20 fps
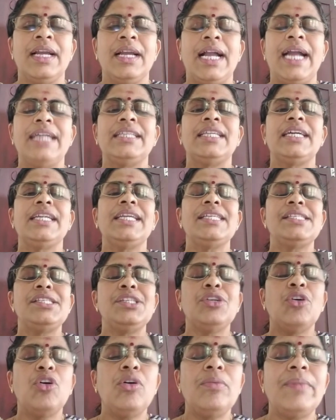and there is
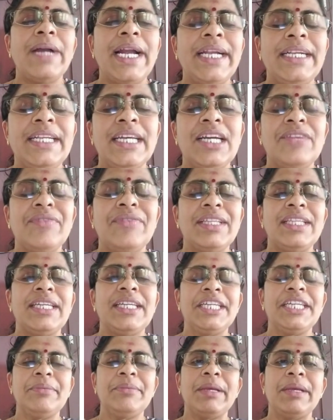no matter whether
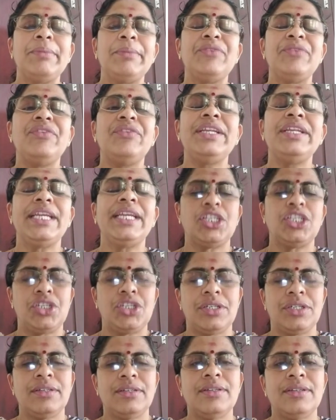it may be
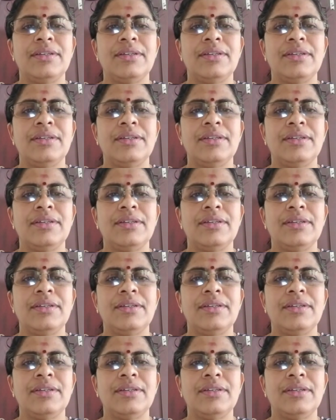finished.